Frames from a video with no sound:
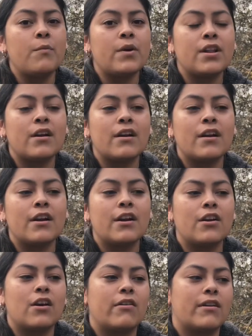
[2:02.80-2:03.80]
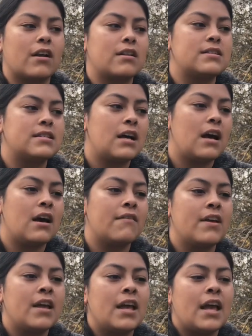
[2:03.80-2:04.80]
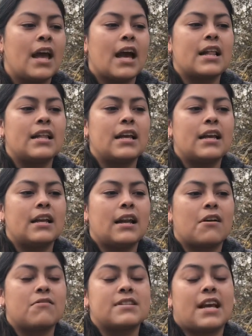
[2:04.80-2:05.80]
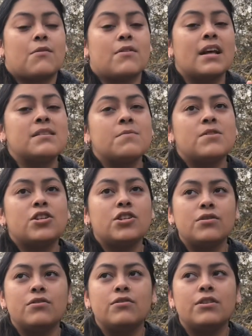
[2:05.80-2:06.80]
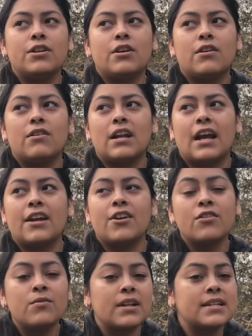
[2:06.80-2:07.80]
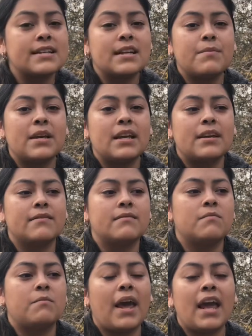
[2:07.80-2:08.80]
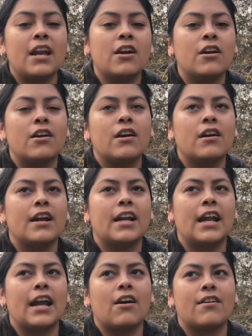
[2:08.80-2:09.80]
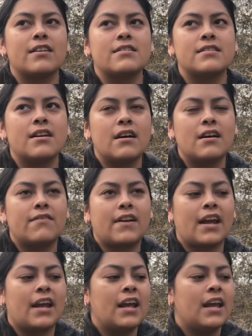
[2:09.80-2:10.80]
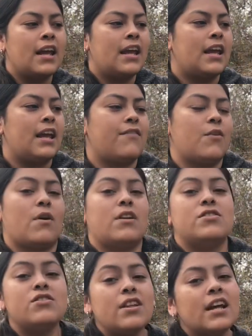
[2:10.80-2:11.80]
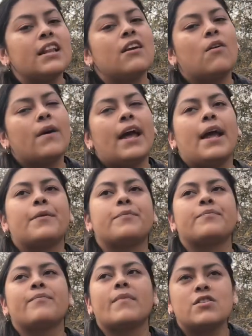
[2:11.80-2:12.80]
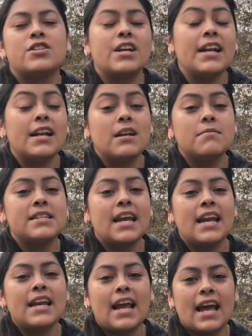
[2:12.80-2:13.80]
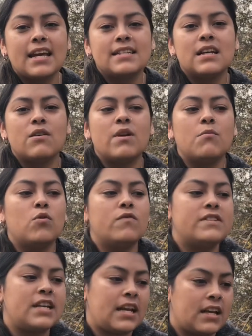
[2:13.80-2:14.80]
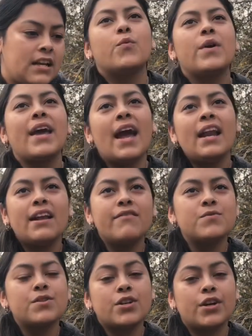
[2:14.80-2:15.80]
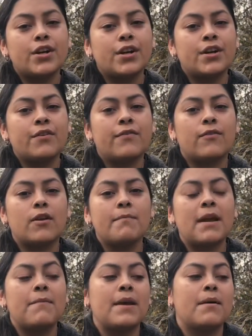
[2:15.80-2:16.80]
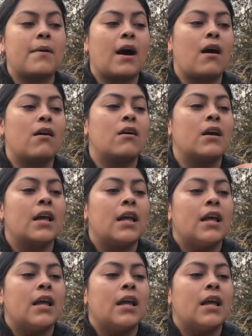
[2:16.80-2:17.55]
in with her, and all this stuff. And then I was like, well, that's up to you, like you're the one that's gonna be paying her and like all this stuff. Like if you want to do that, then go ahead. She ended up saying yes, and we moved in. We had lived with her for maybe about,